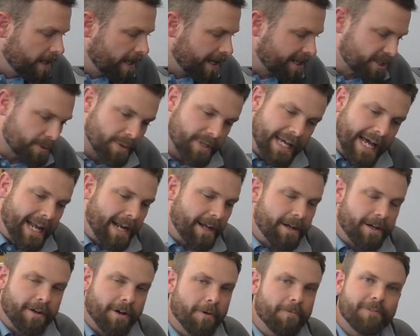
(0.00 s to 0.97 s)
So with that,
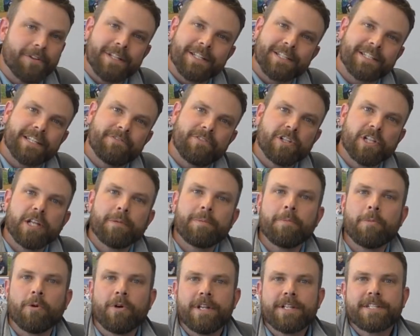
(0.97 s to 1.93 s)
hopefully this gives you a little
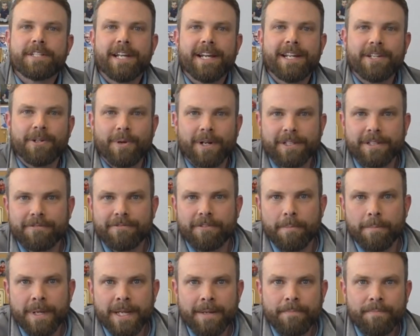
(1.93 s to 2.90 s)
bit more insight directly
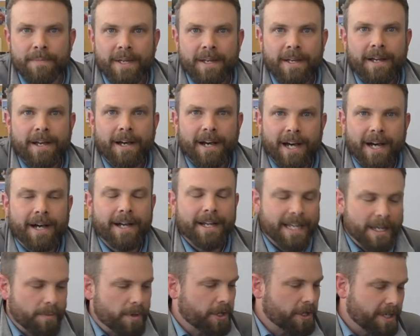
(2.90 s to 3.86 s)
from me
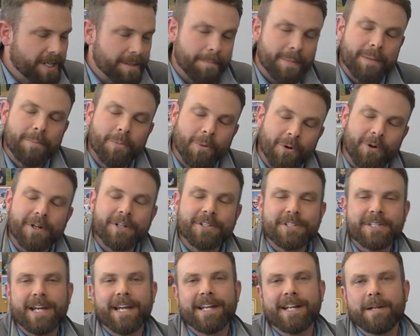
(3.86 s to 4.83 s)
Again, we couldn't be more
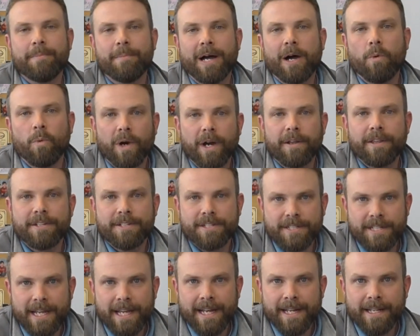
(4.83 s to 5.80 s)
excited about where this
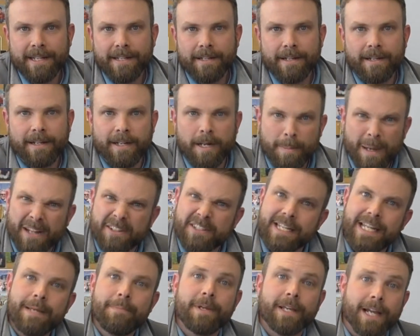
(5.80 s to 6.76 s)
is heading and about
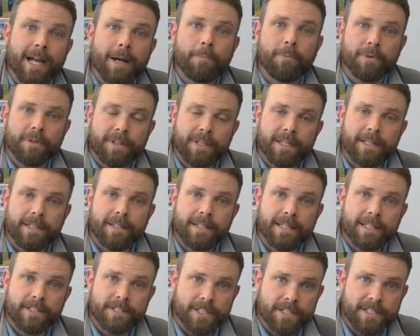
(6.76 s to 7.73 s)
teaming up with
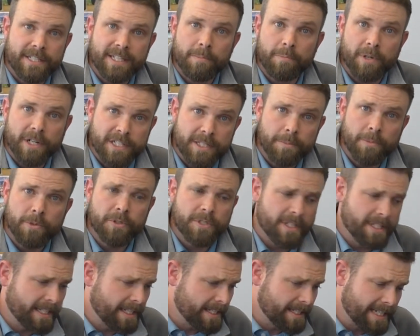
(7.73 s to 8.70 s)
the existing principals
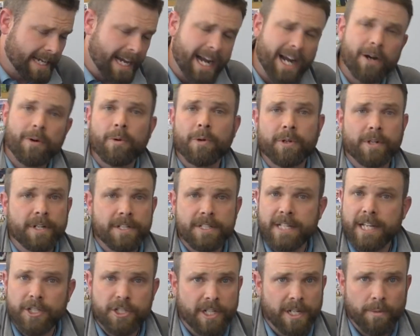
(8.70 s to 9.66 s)
and the entire
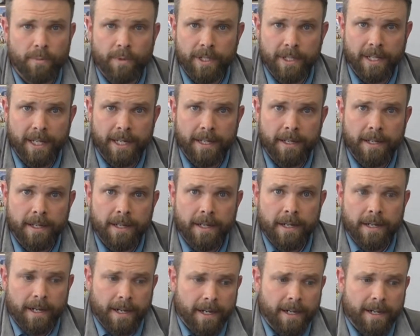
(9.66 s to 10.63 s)
organization at Wind Lake.
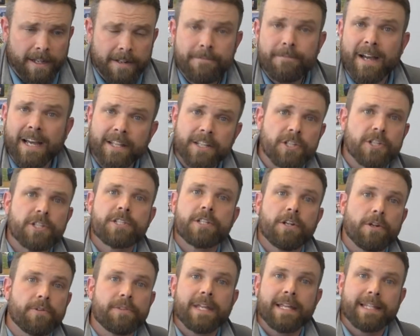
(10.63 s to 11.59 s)
And finally, just
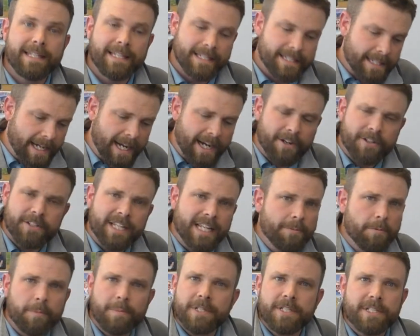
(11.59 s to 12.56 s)
to note that the entire
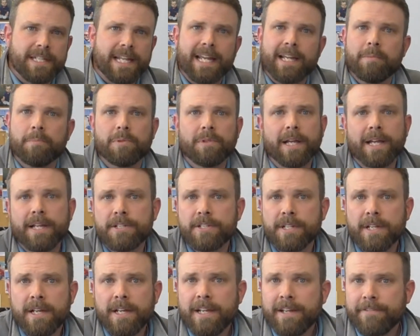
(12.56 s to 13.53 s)
team will be staying in
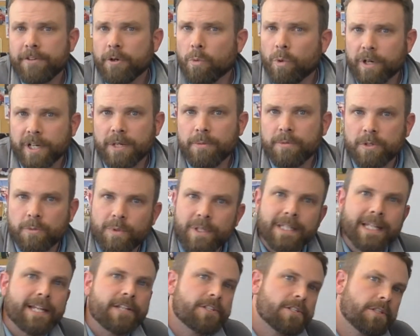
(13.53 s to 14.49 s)
place. If you're working with
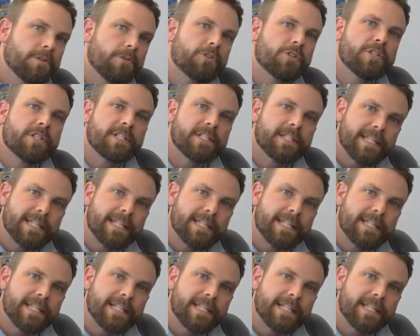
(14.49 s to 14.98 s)
Wind Lake Solutions